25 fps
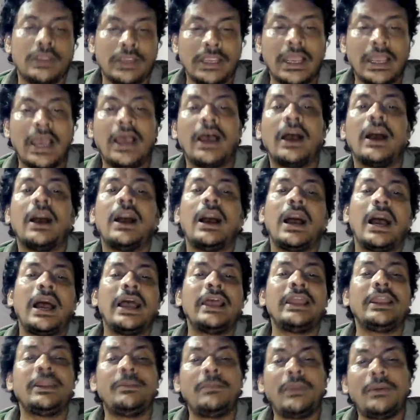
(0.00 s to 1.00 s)
Yeah,
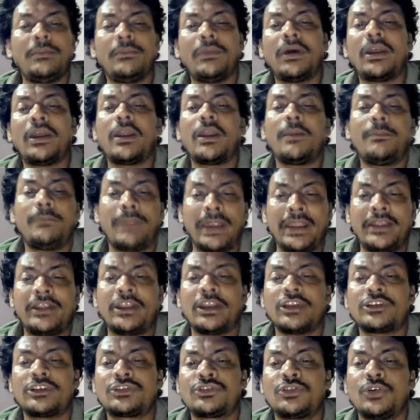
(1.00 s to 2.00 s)
I remember a
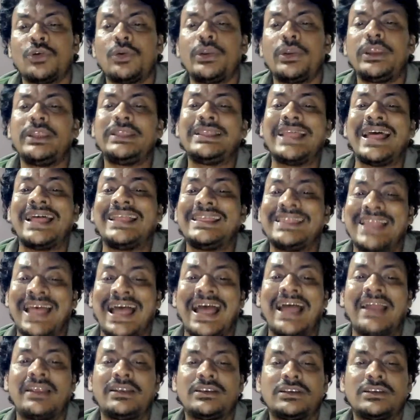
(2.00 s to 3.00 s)
better story than
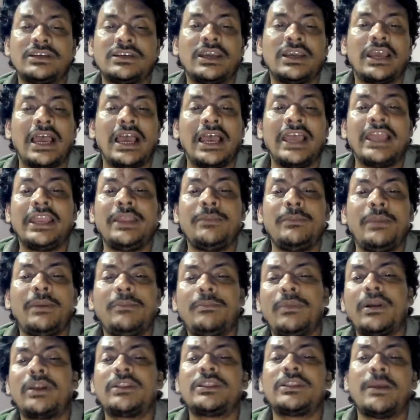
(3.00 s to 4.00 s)
that. I
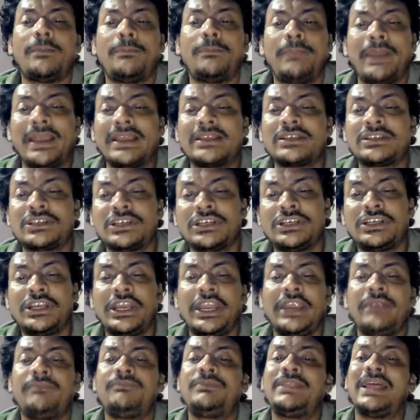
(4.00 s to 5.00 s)
remember the best
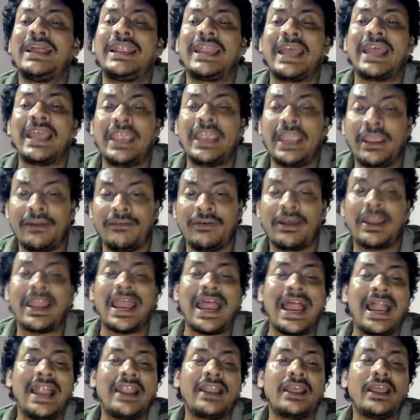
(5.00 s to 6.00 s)
trip that I ever
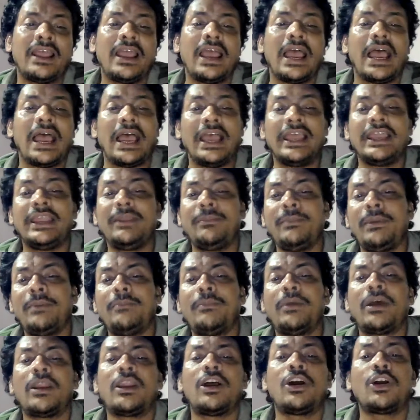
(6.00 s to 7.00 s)
had. I
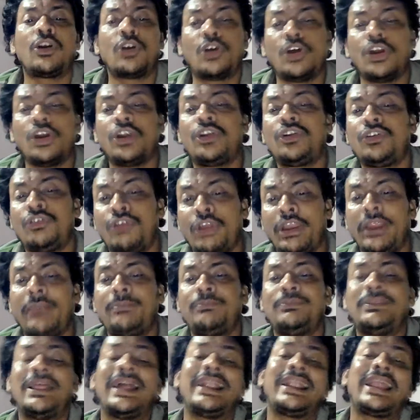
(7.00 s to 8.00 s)
remember a good
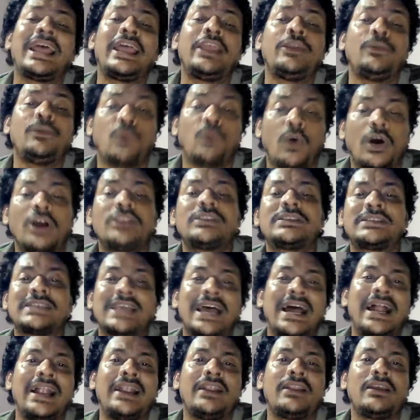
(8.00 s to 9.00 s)
trip that I once
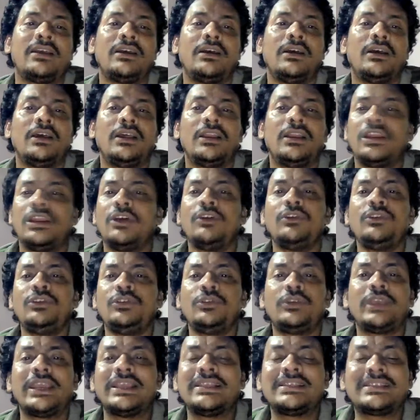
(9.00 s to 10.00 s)
had. Now
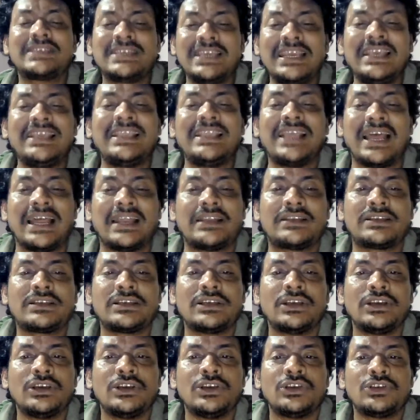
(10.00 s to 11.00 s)
you can see that
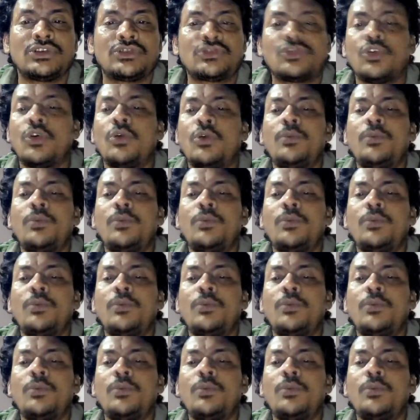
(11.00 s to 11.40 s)
so